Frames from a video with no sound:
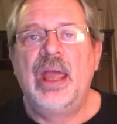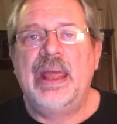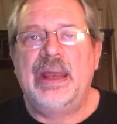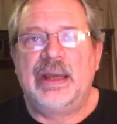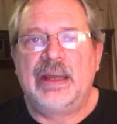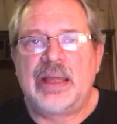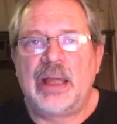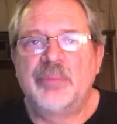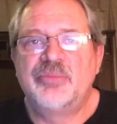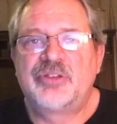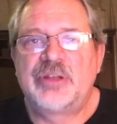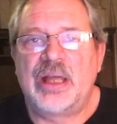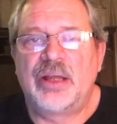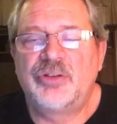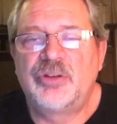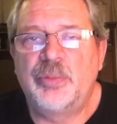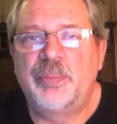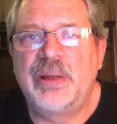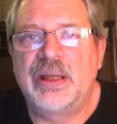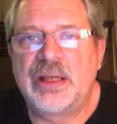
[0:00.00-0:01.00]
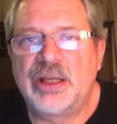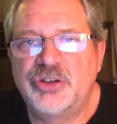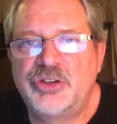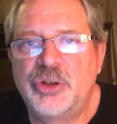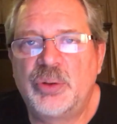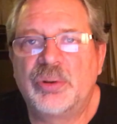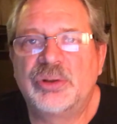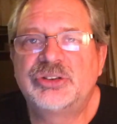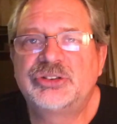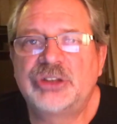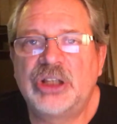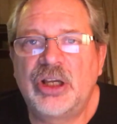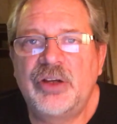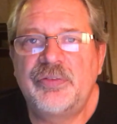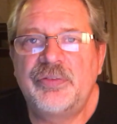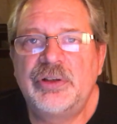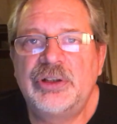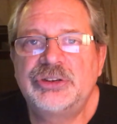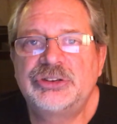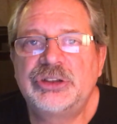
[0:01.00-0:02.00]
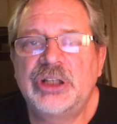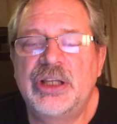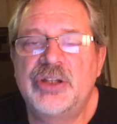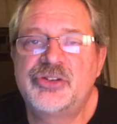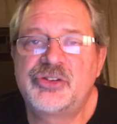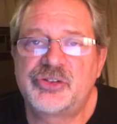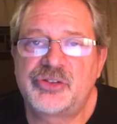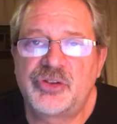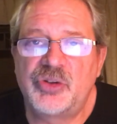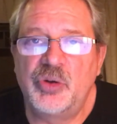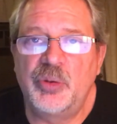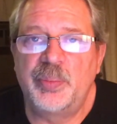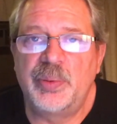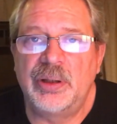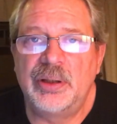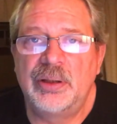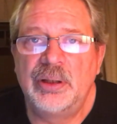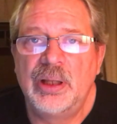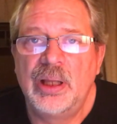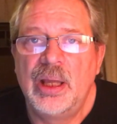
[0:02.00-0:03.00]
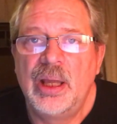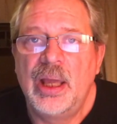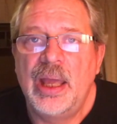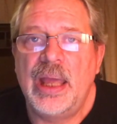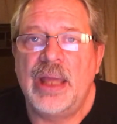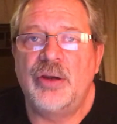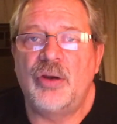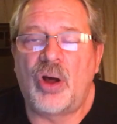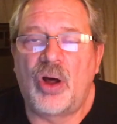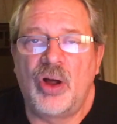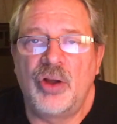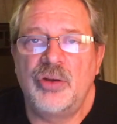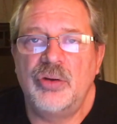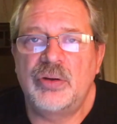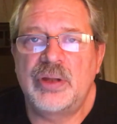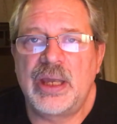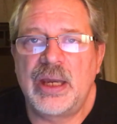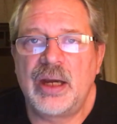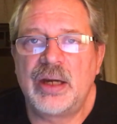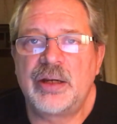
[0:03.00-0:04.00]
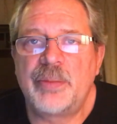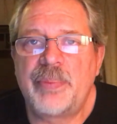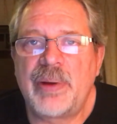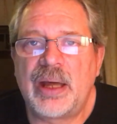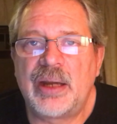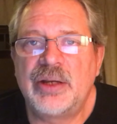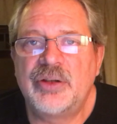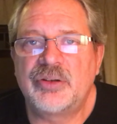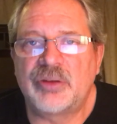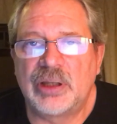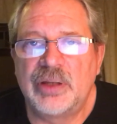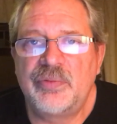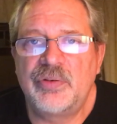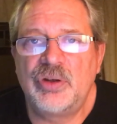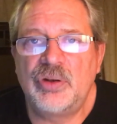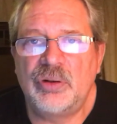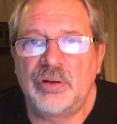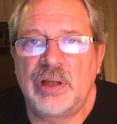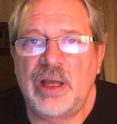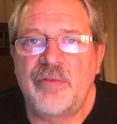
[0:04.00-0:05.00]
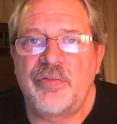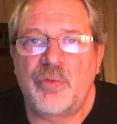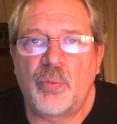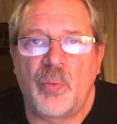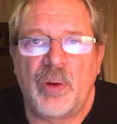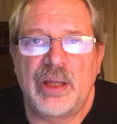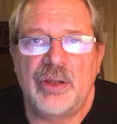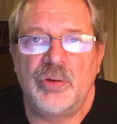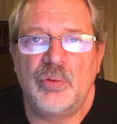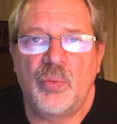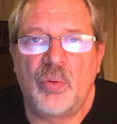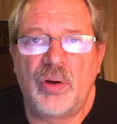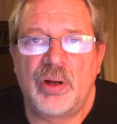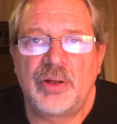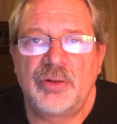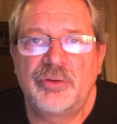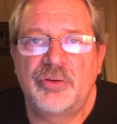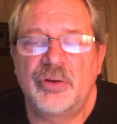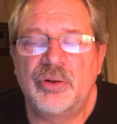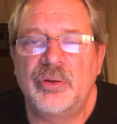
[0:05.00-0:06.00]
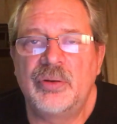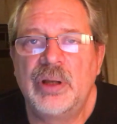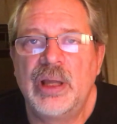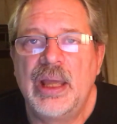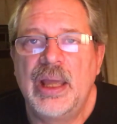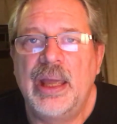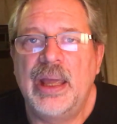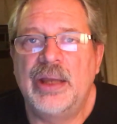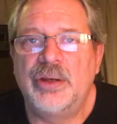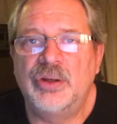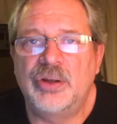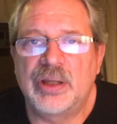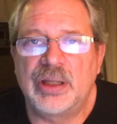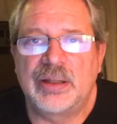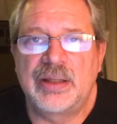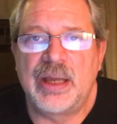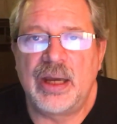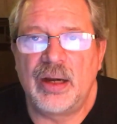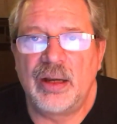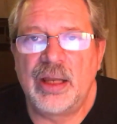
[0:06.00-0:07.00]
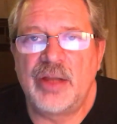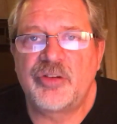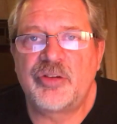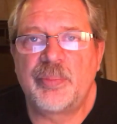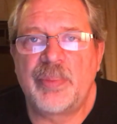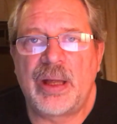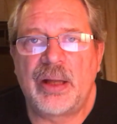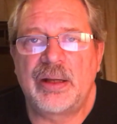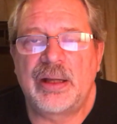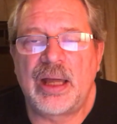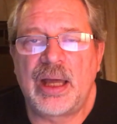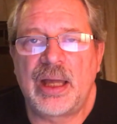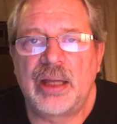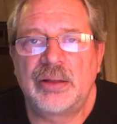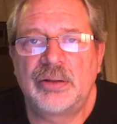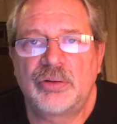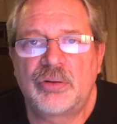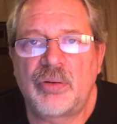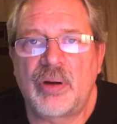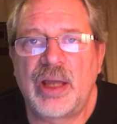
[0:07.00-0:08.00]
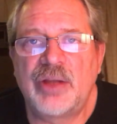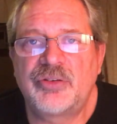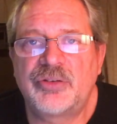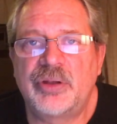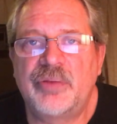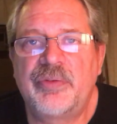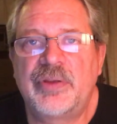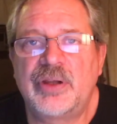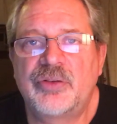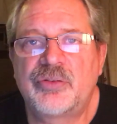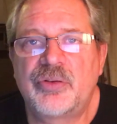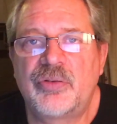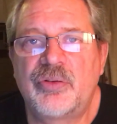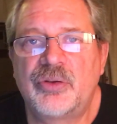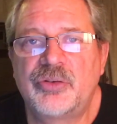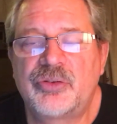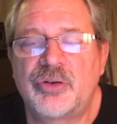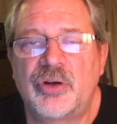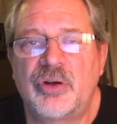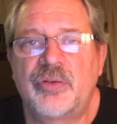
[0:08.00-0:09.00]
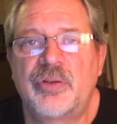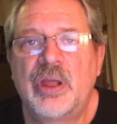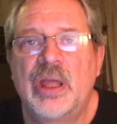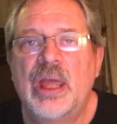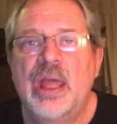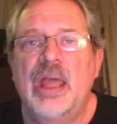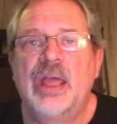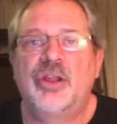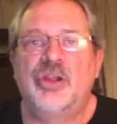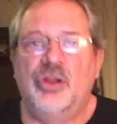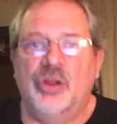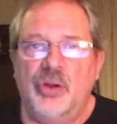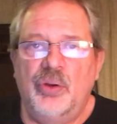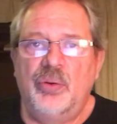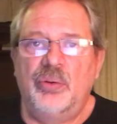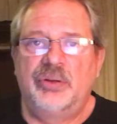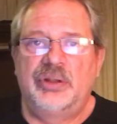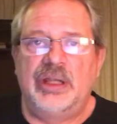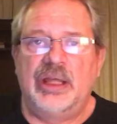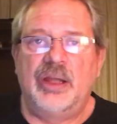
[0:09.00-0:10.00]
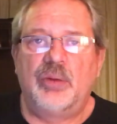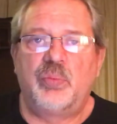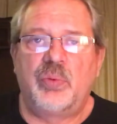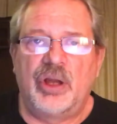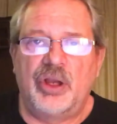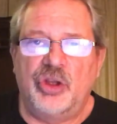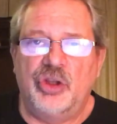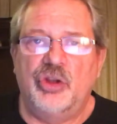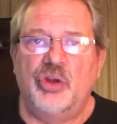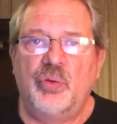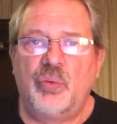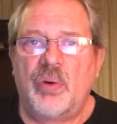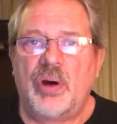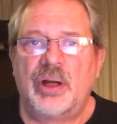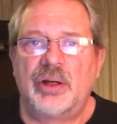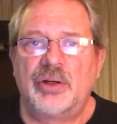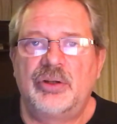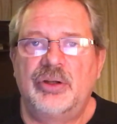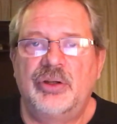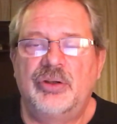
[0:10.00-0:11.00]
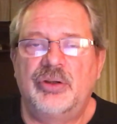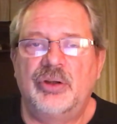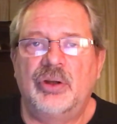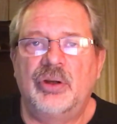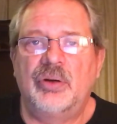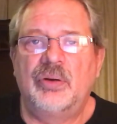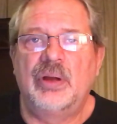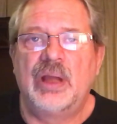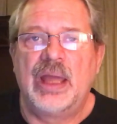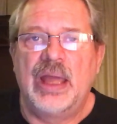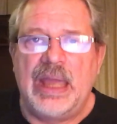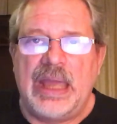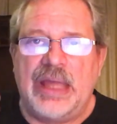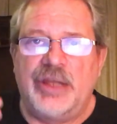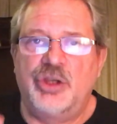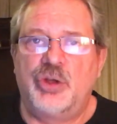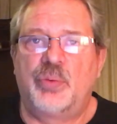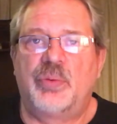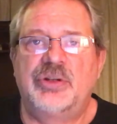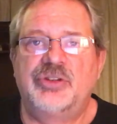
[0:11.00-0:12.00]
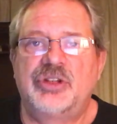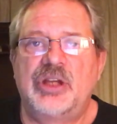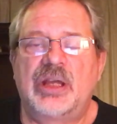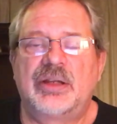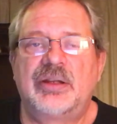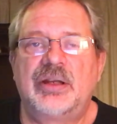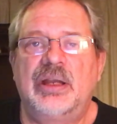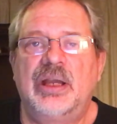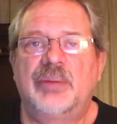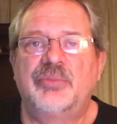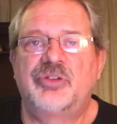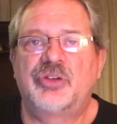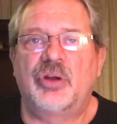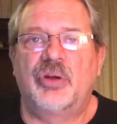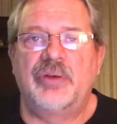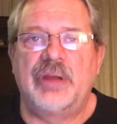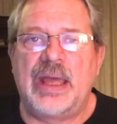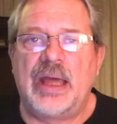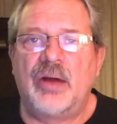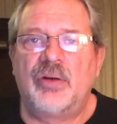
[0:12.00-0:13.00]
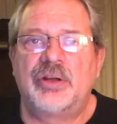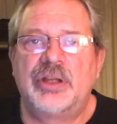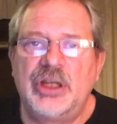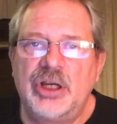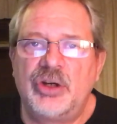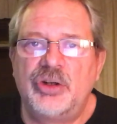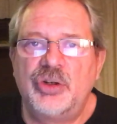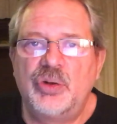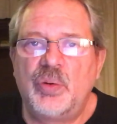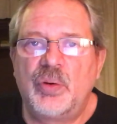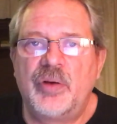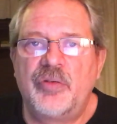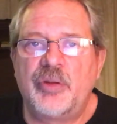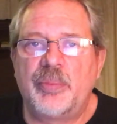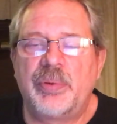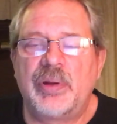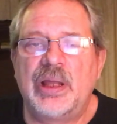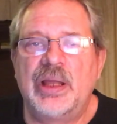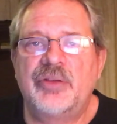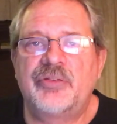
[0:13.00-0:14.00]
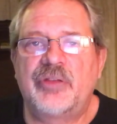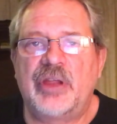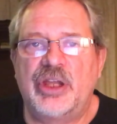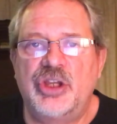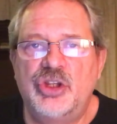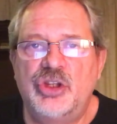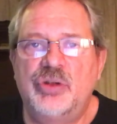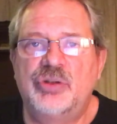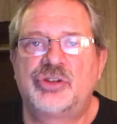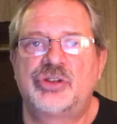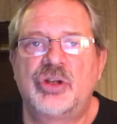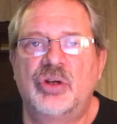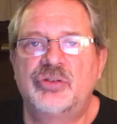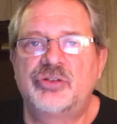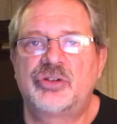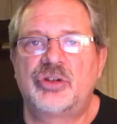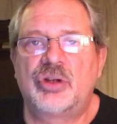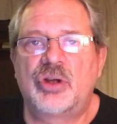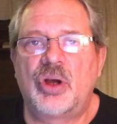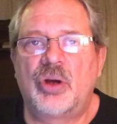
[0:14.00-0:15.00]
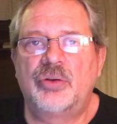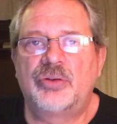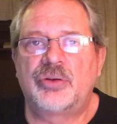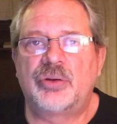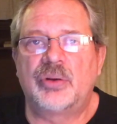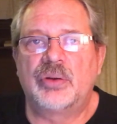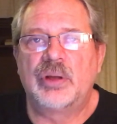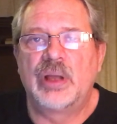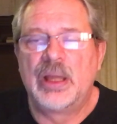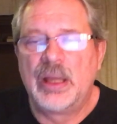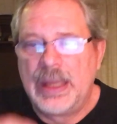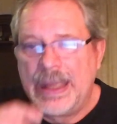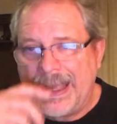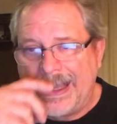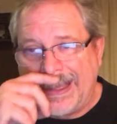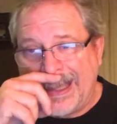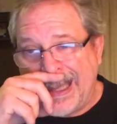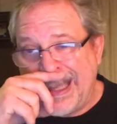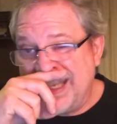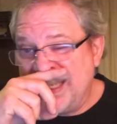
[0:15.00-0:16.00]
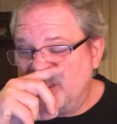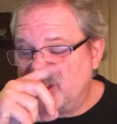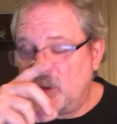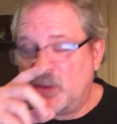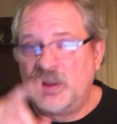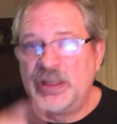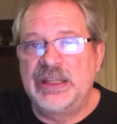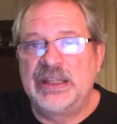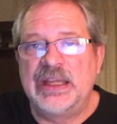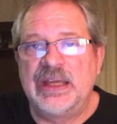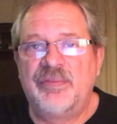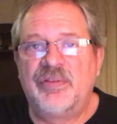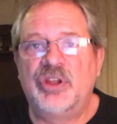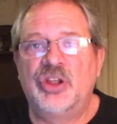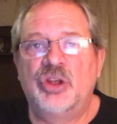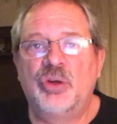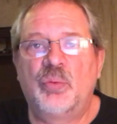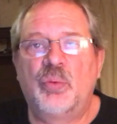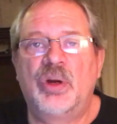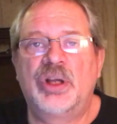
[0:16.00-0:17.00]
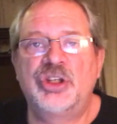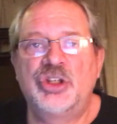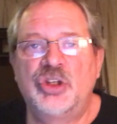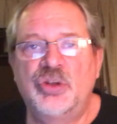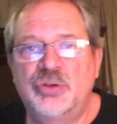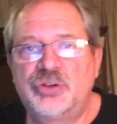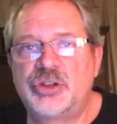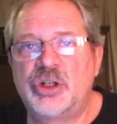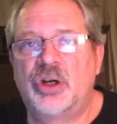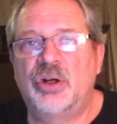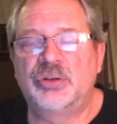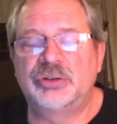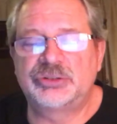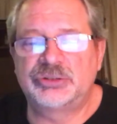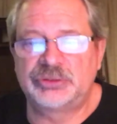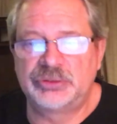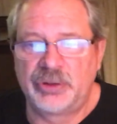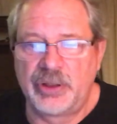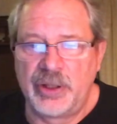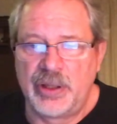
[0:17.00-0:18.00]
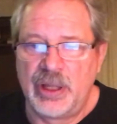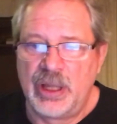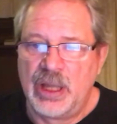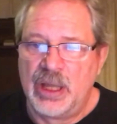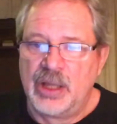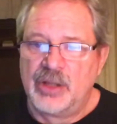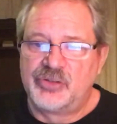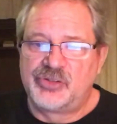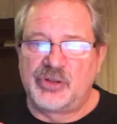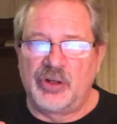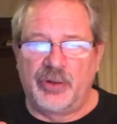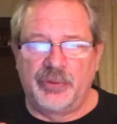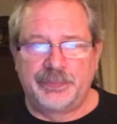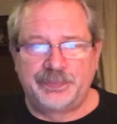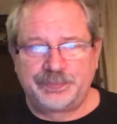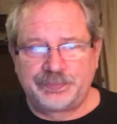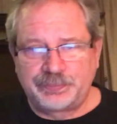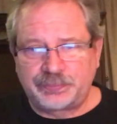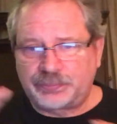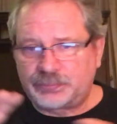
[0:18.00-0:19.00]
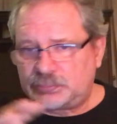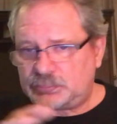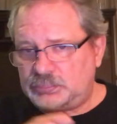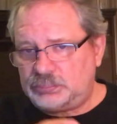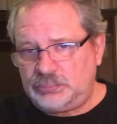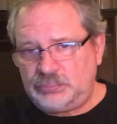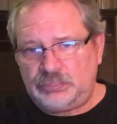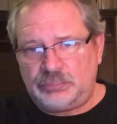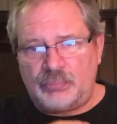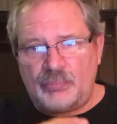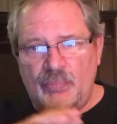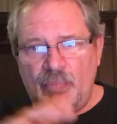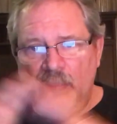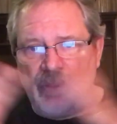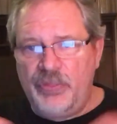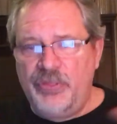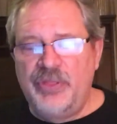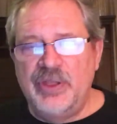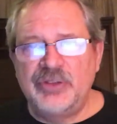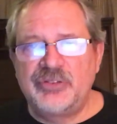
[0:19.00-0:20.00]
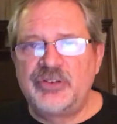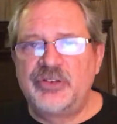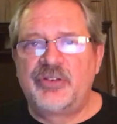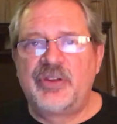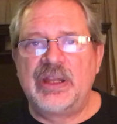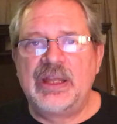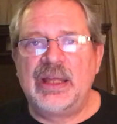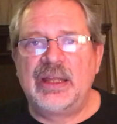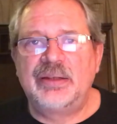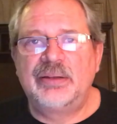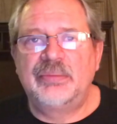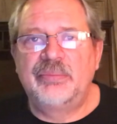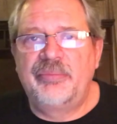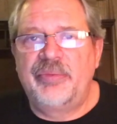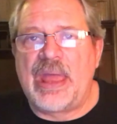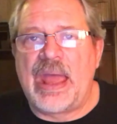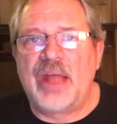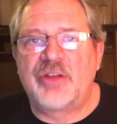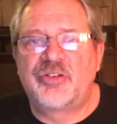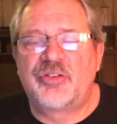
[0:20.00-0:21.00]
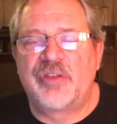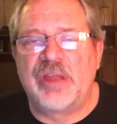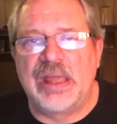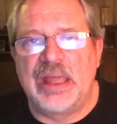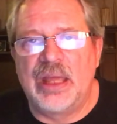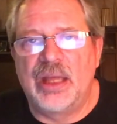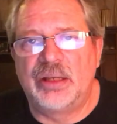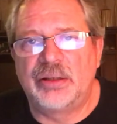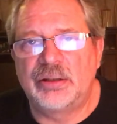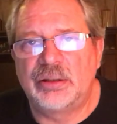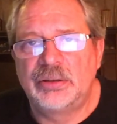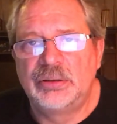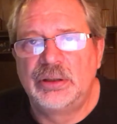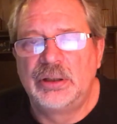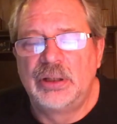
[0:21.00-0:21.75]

it comes down to because you were selfish and stupid, and all you cared about is living your life the way you wanted to, and you could care less about God and Christ and things of those earth. You did what you wanted to do, and you rejected him. So now here you are in the place that you chose to go to. God is only giving you what you chose. So this is that's the end.